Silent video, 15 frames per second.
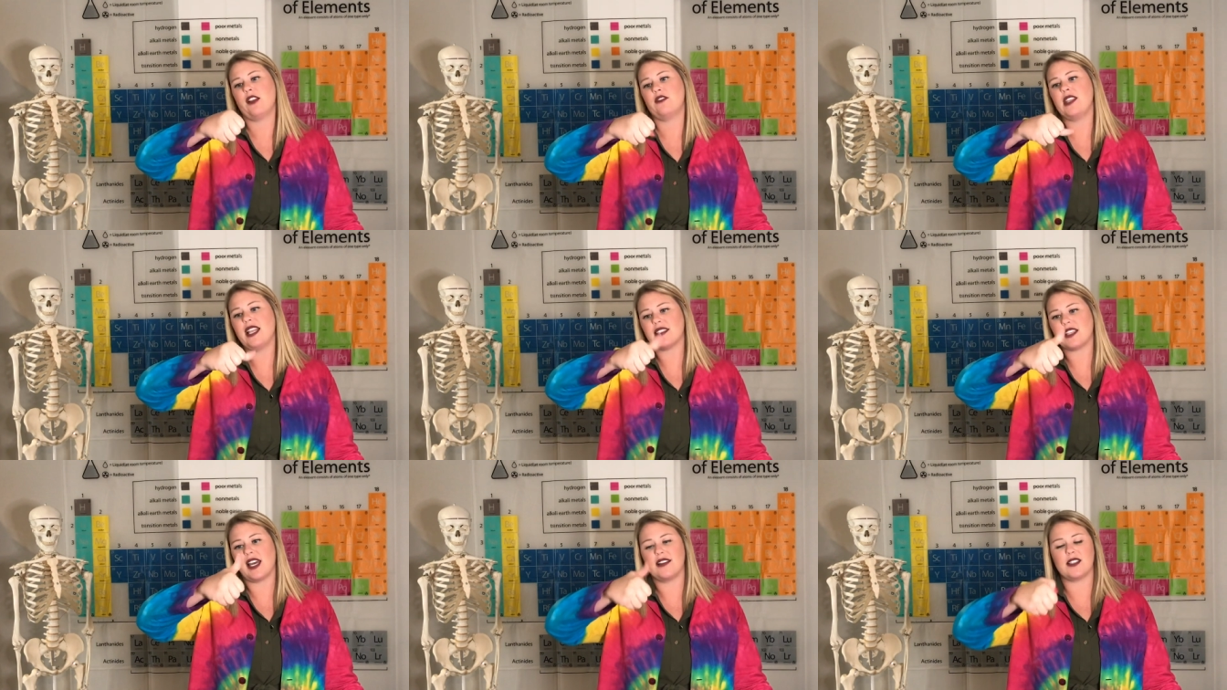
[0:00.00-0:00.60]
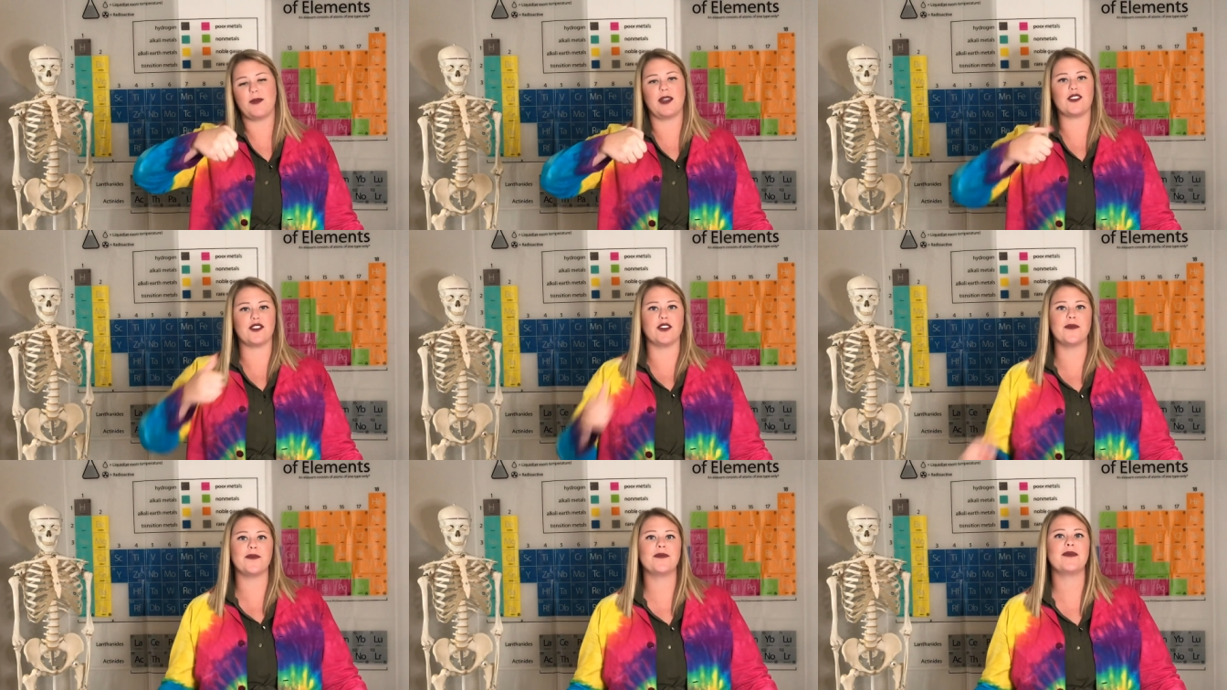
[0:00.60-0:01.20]
So that's kind of
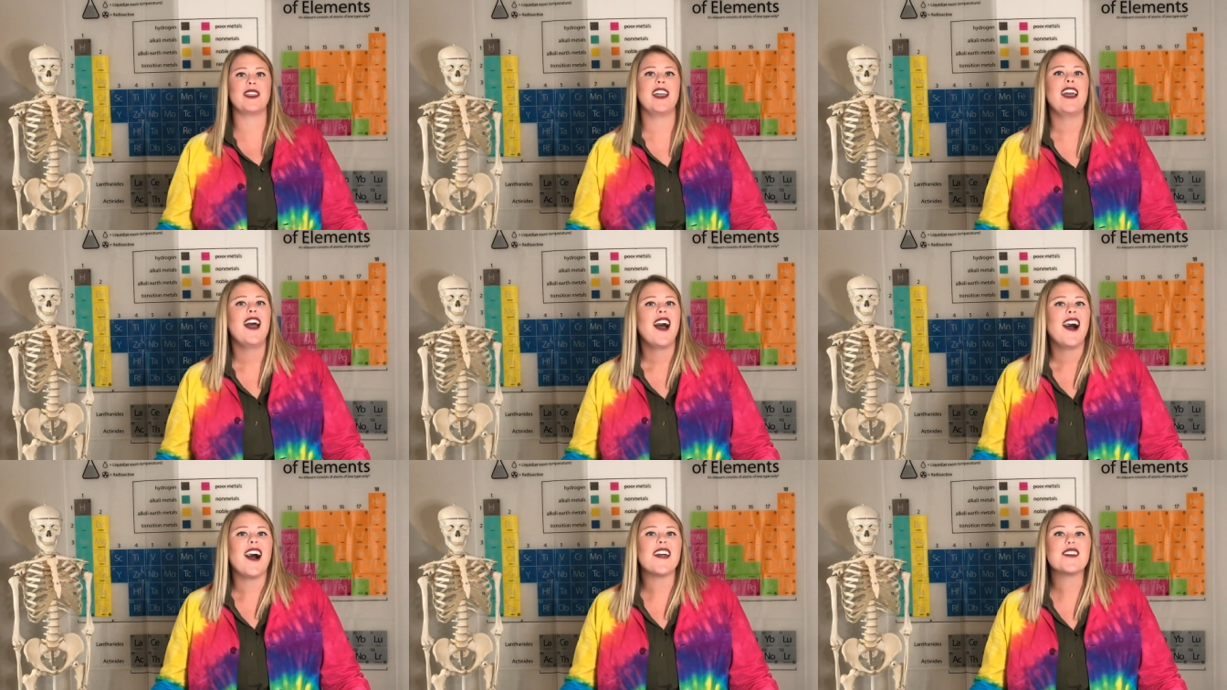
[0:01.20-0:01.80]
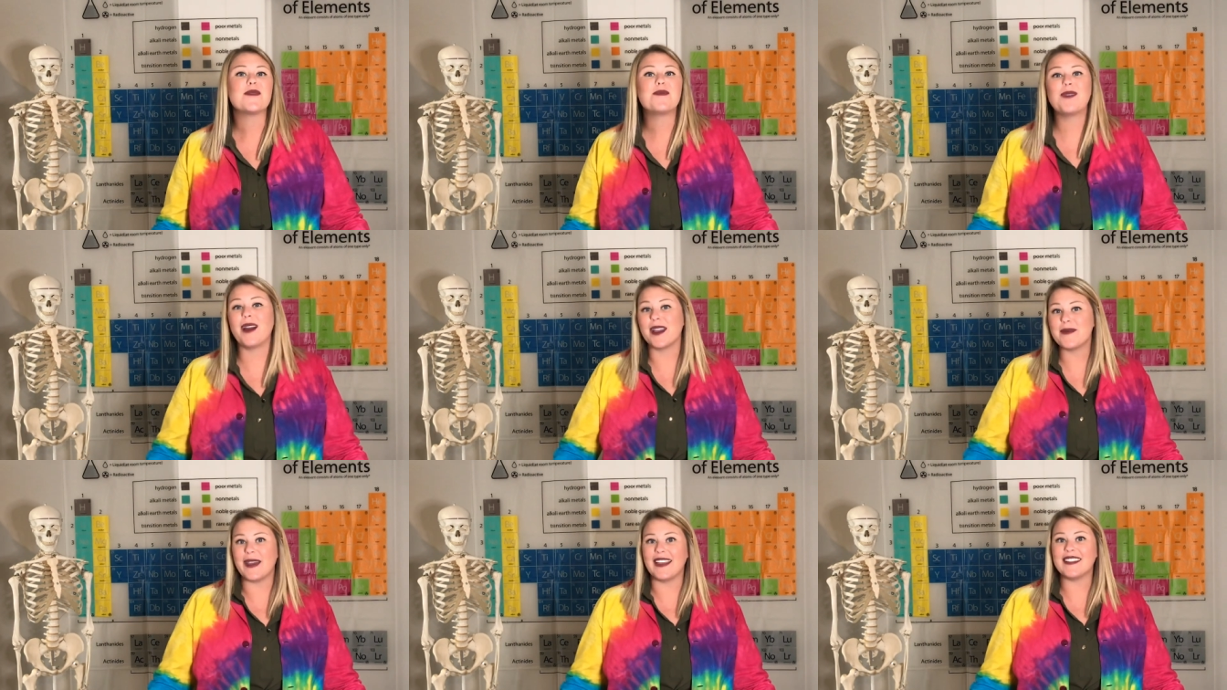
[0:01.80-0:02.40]
special. Other
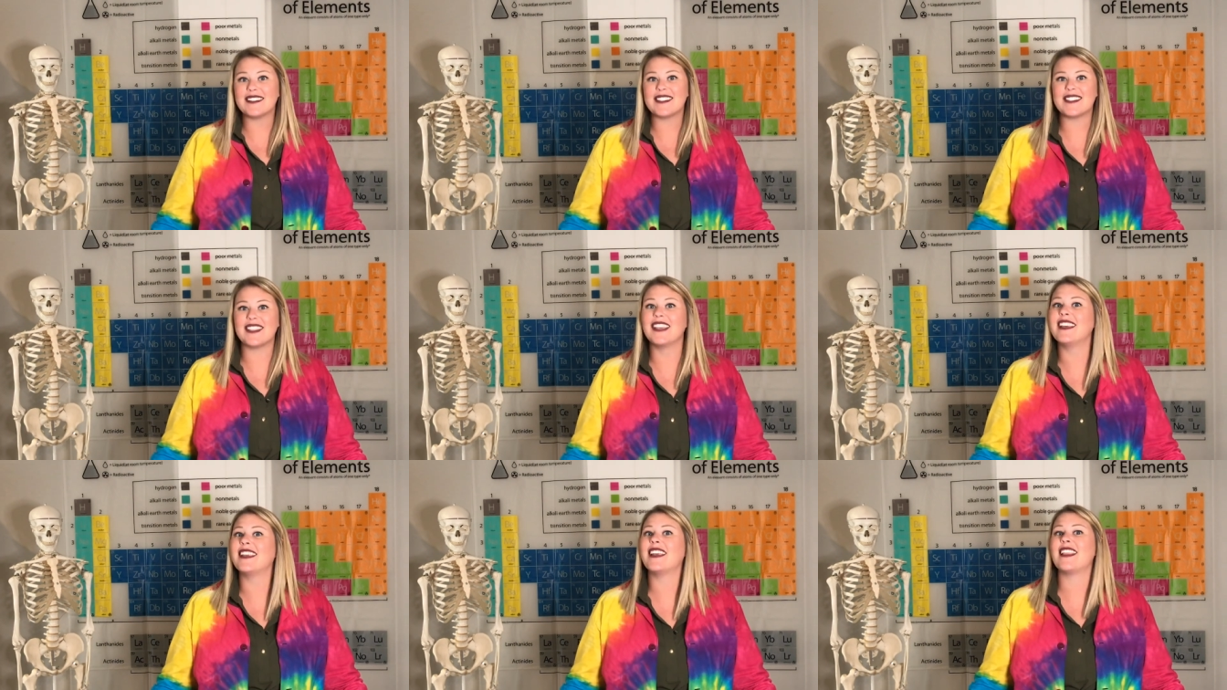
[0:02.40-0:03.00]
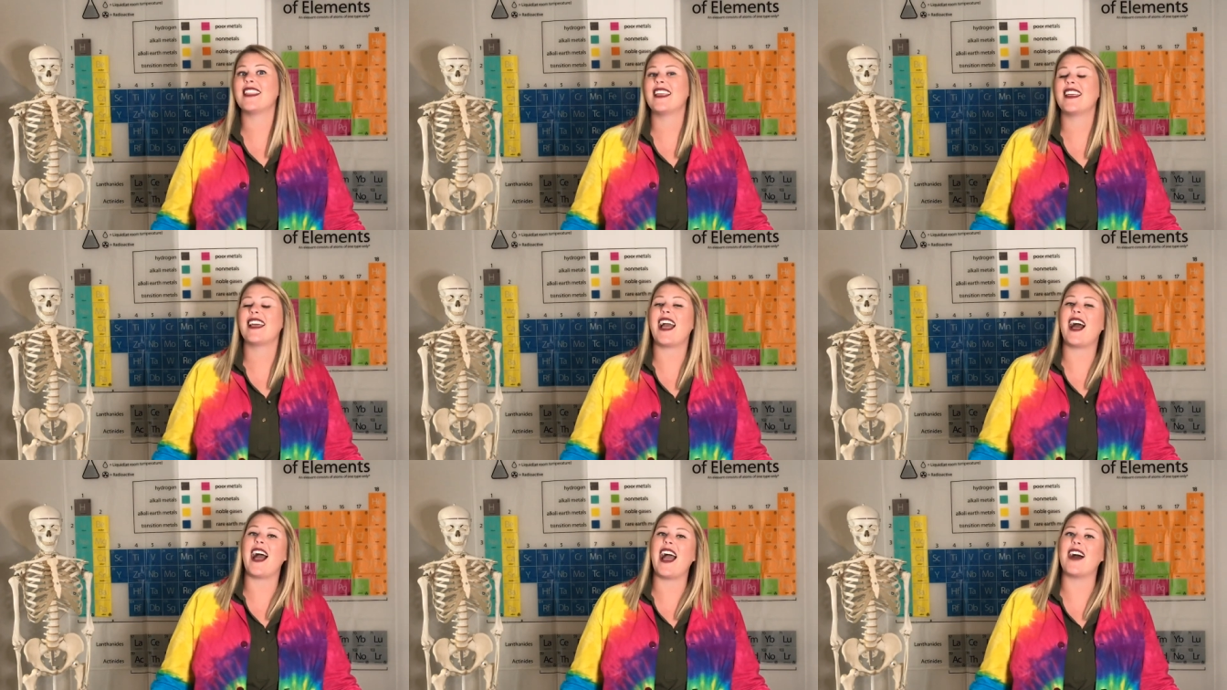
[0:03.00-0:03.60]
primates
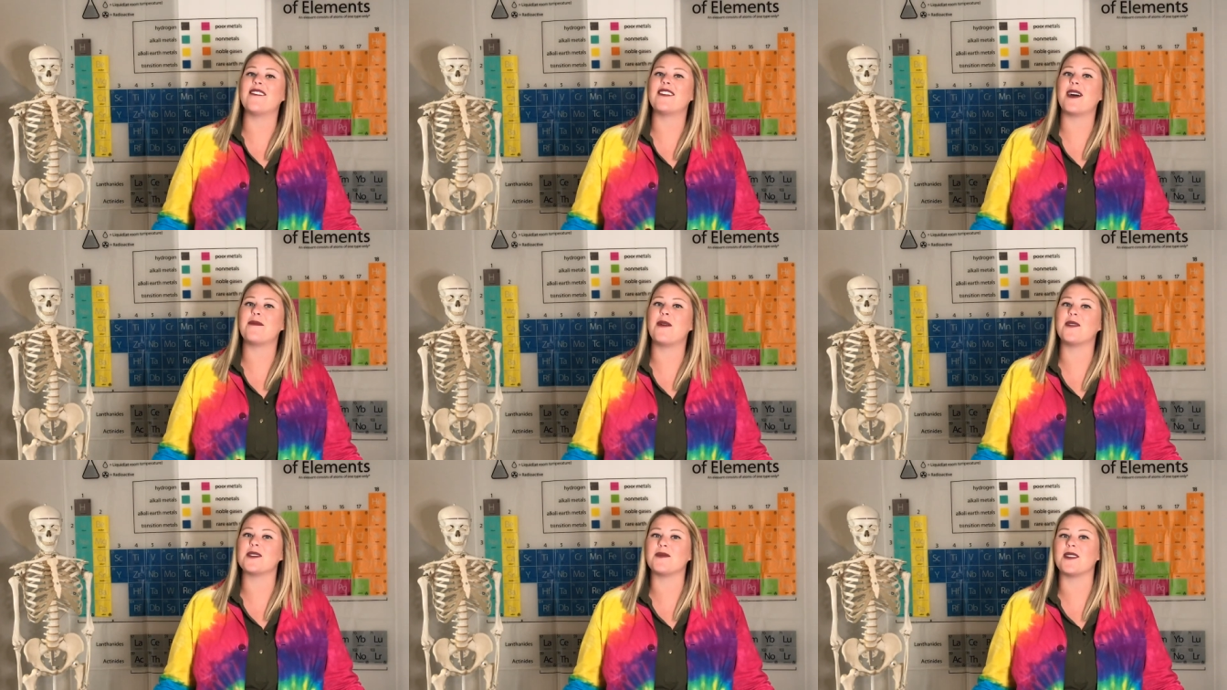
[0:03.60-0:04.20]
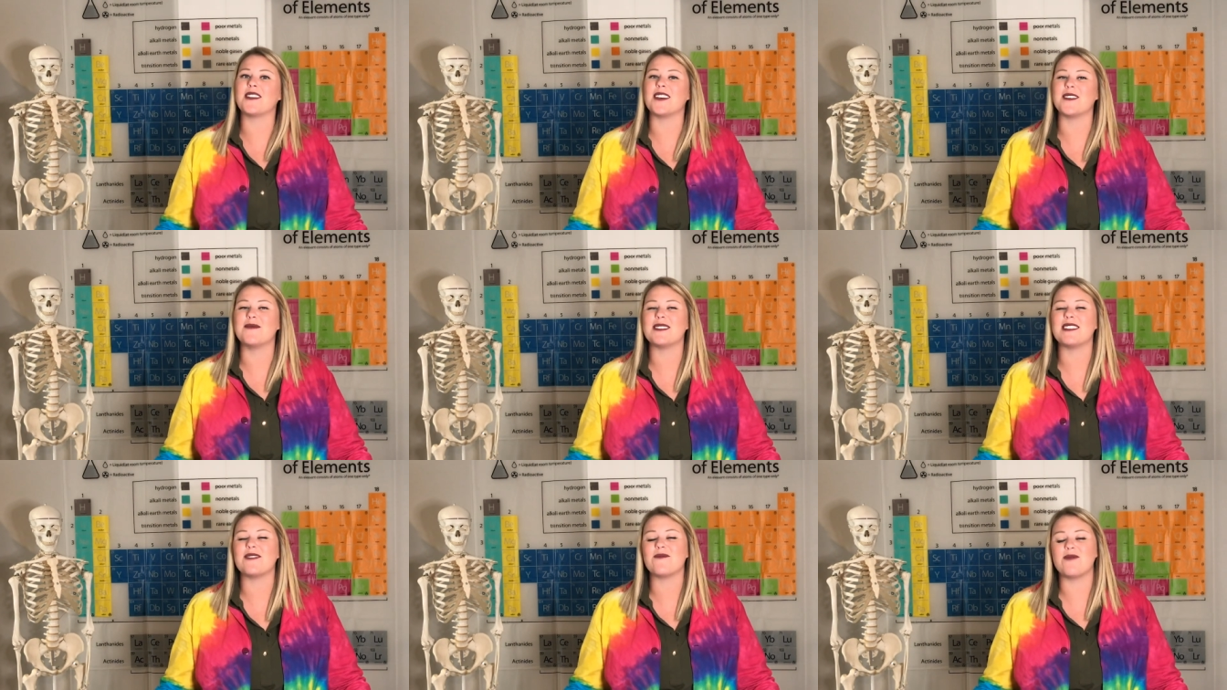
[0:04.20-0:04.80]
have opposable
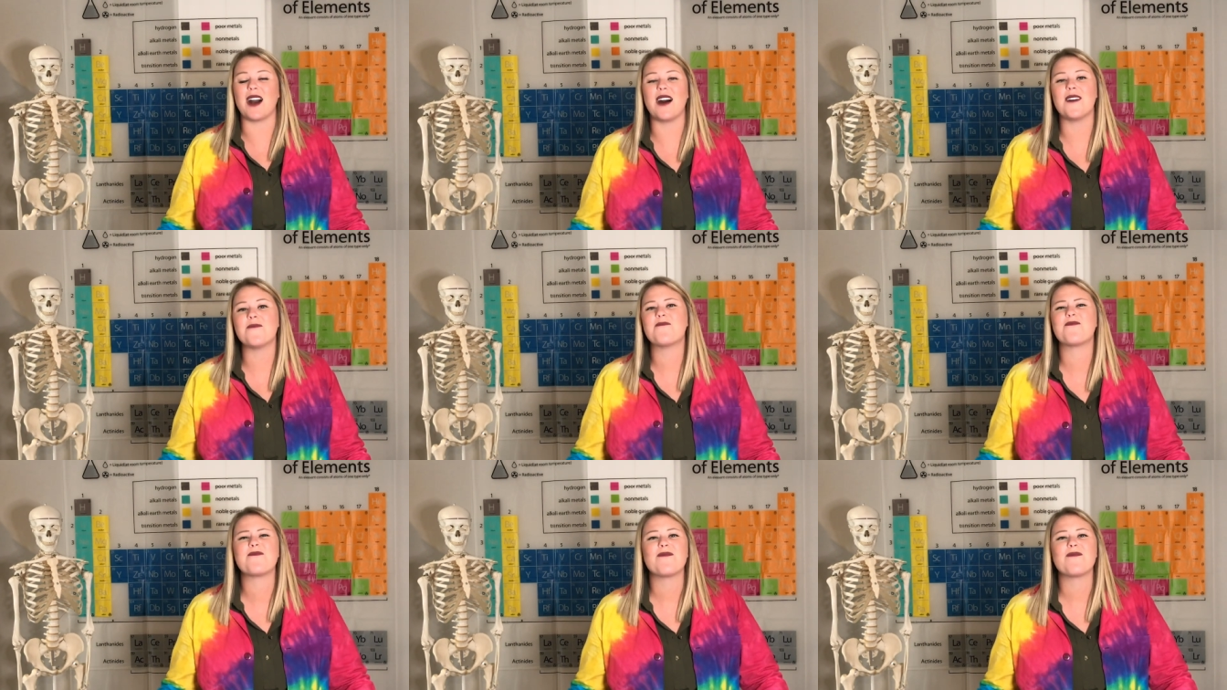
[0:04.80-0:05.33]
thumbs as well.